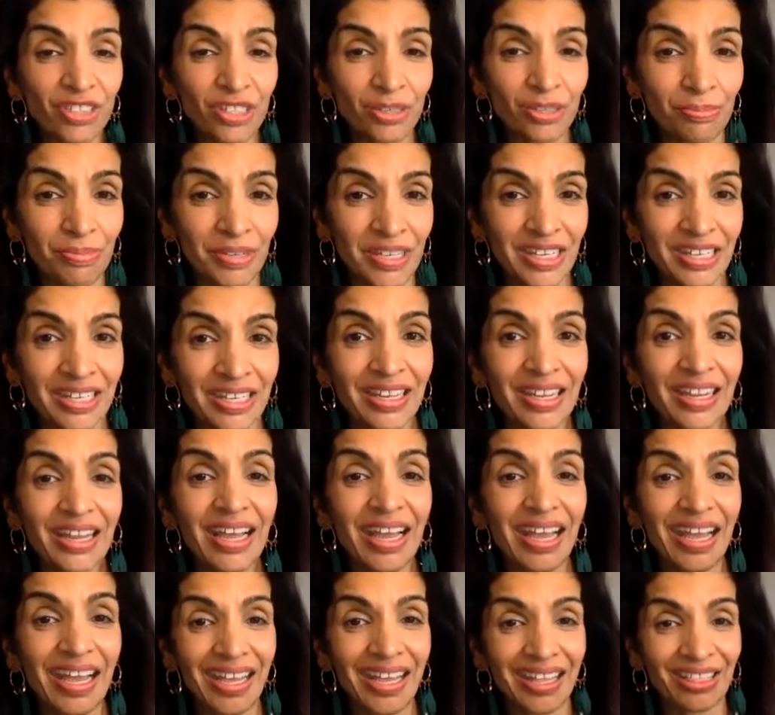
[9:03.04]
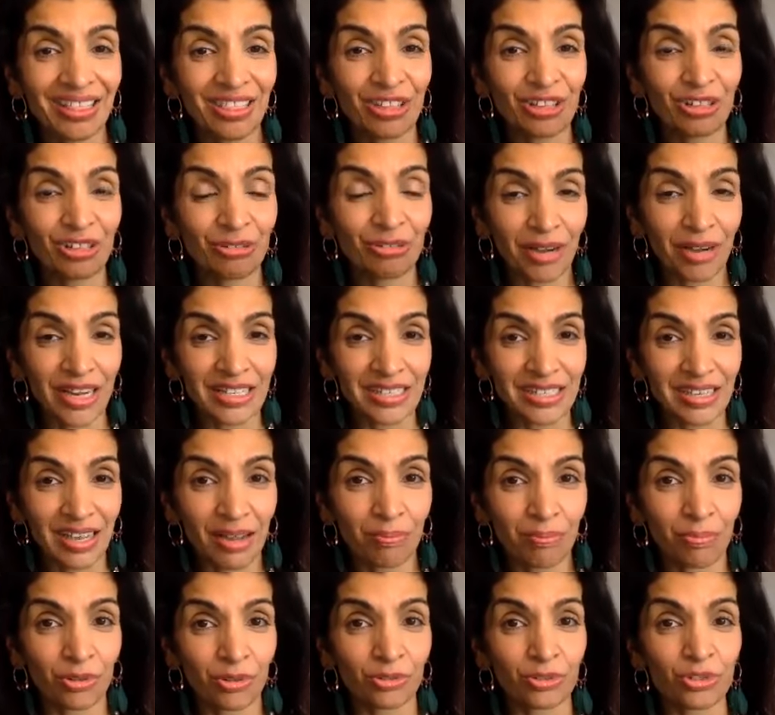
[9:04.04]
to be in the great
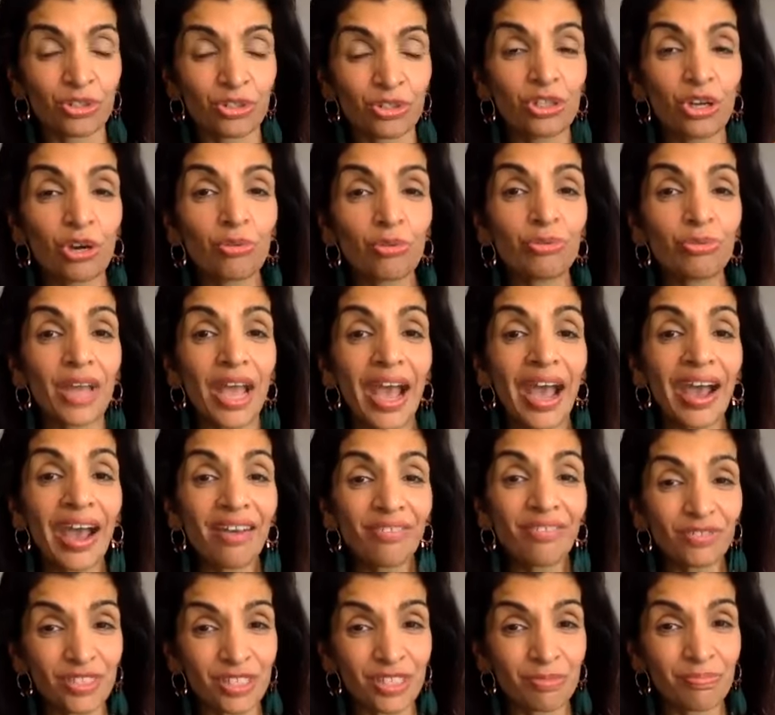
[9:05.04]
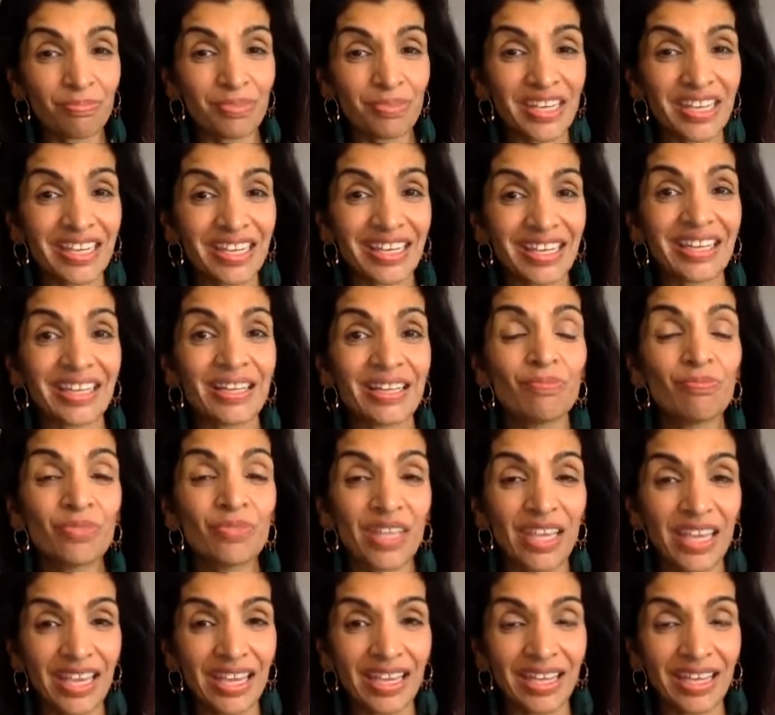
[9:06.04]
temples. You don't have to be
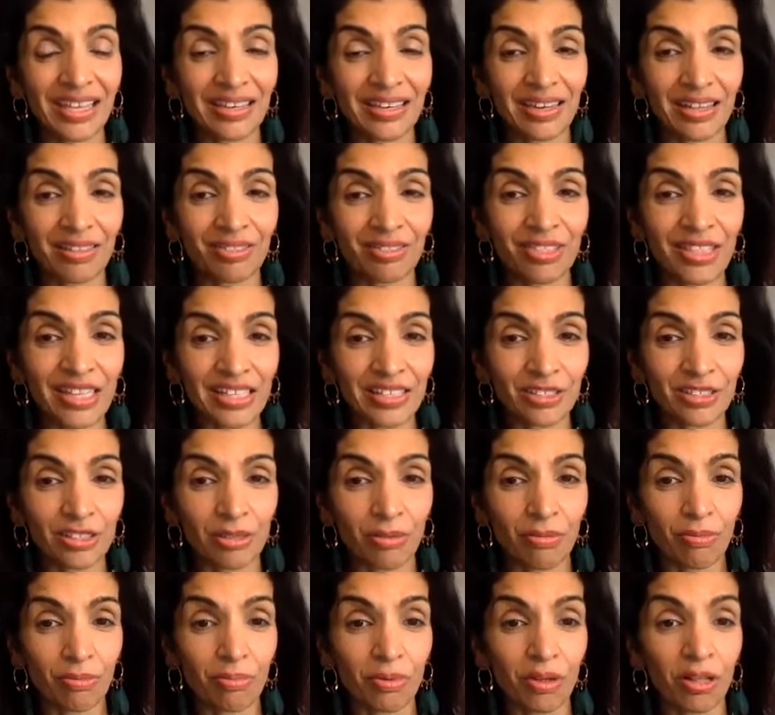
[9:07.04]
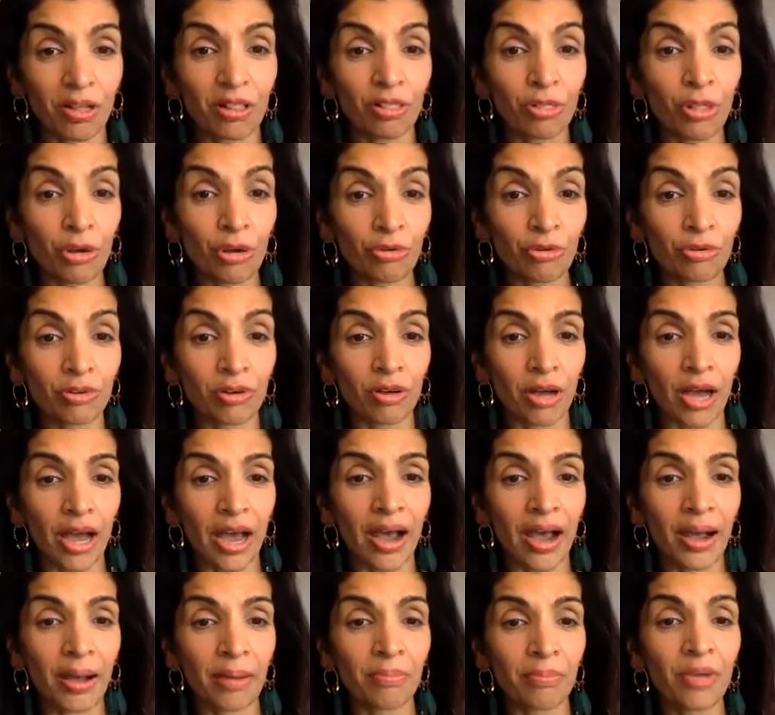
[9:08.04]
in these uh, uh,
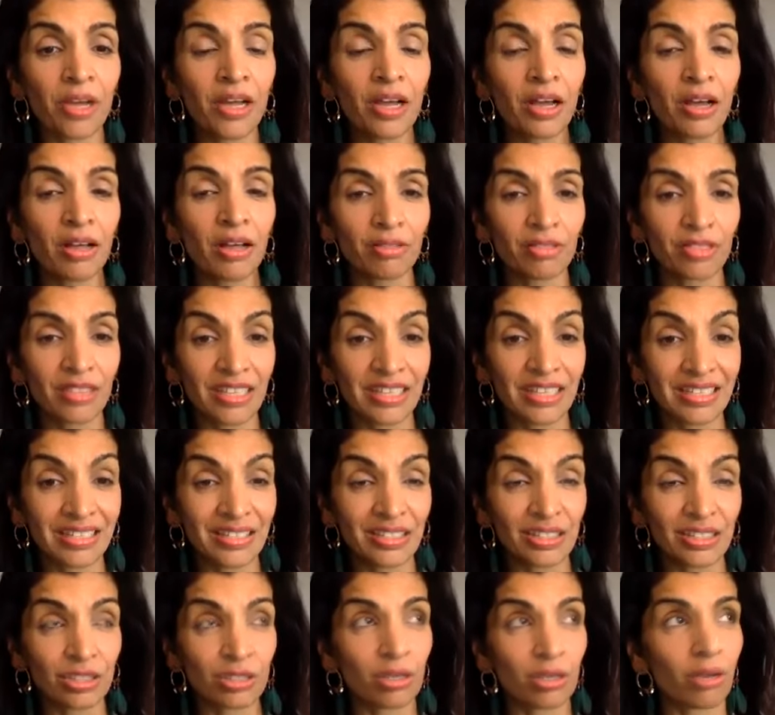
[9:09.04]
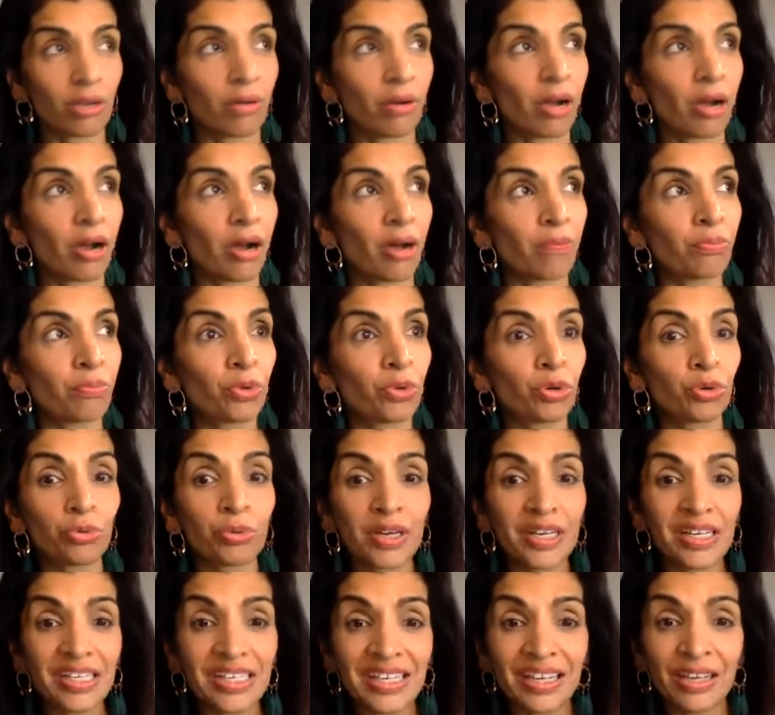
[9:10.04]
um, these uh,
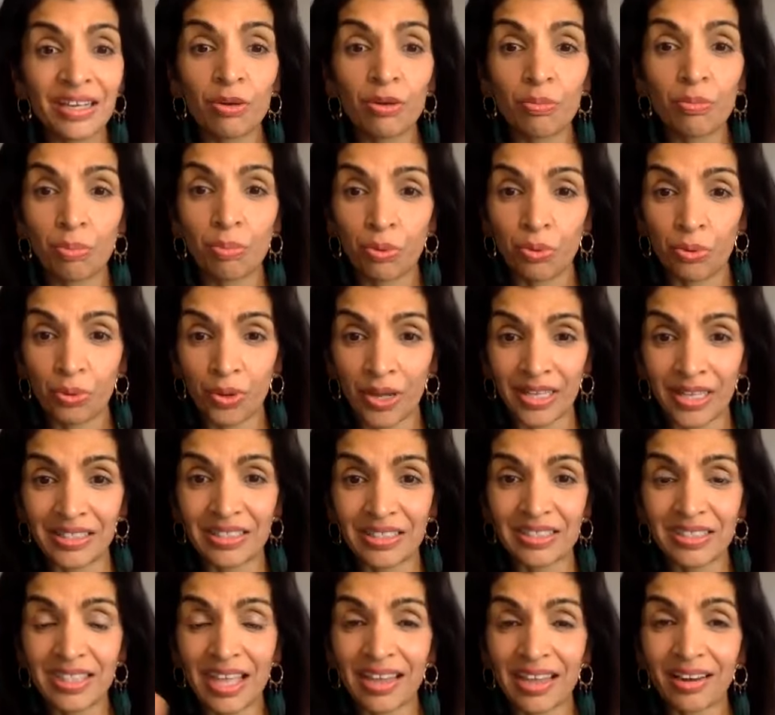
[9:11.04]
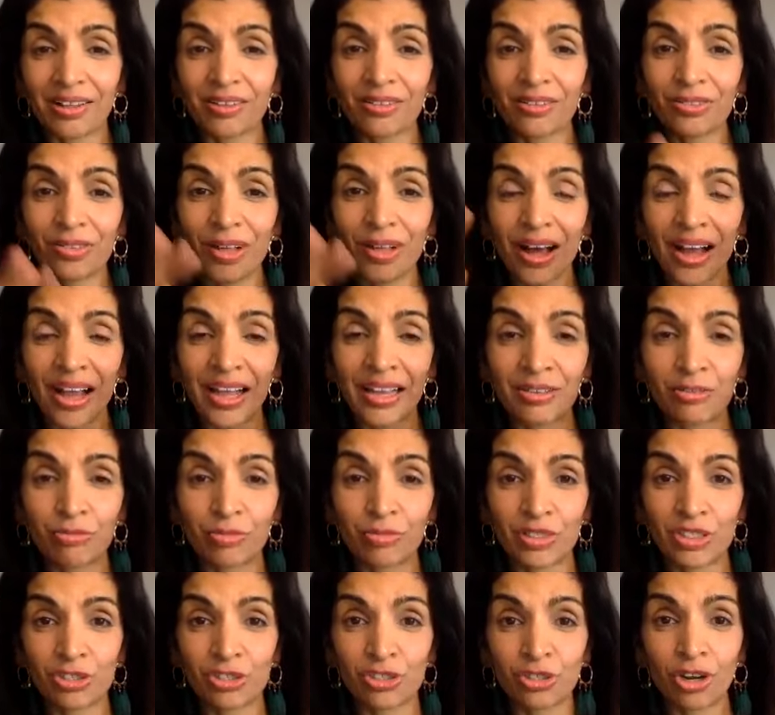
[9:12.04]
meridian points that align
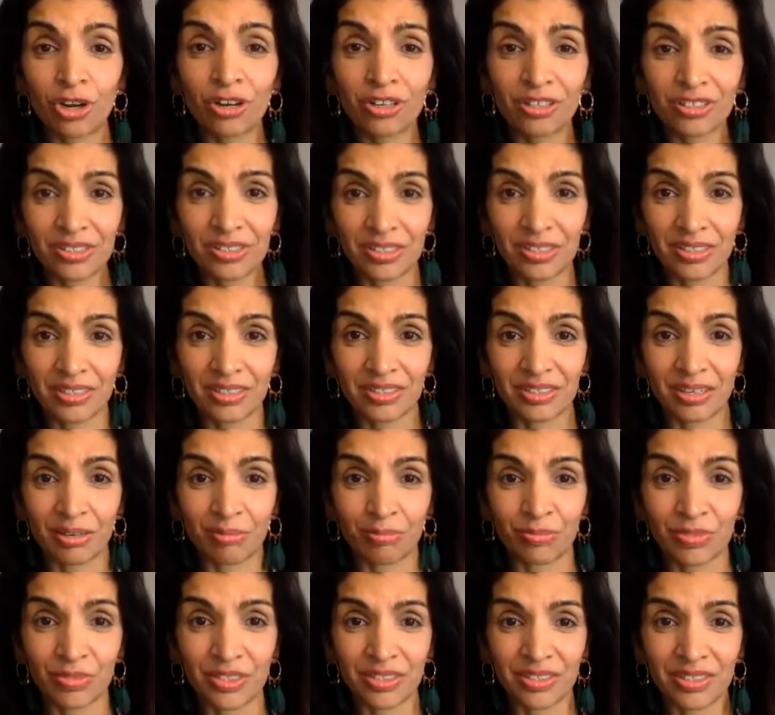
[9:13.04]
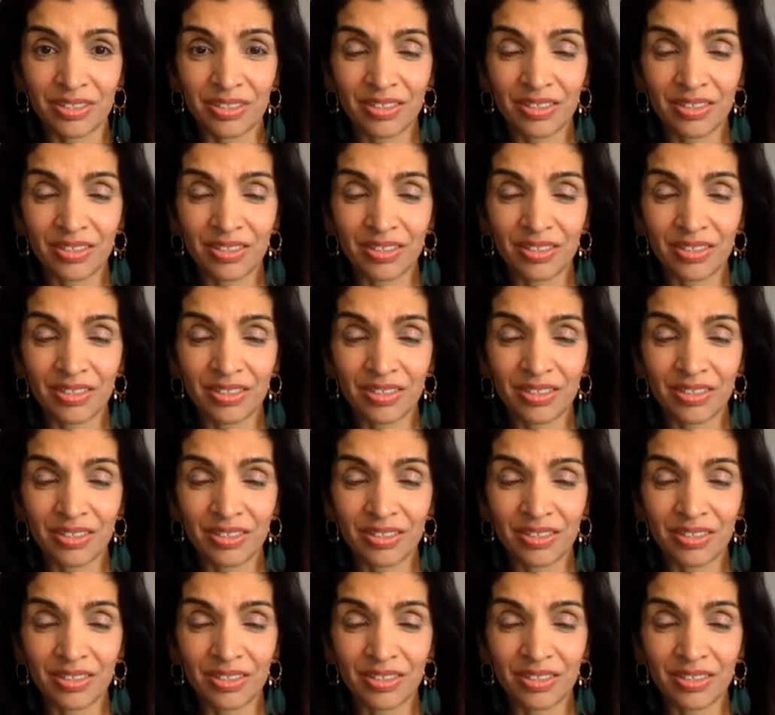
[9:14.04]
with star systems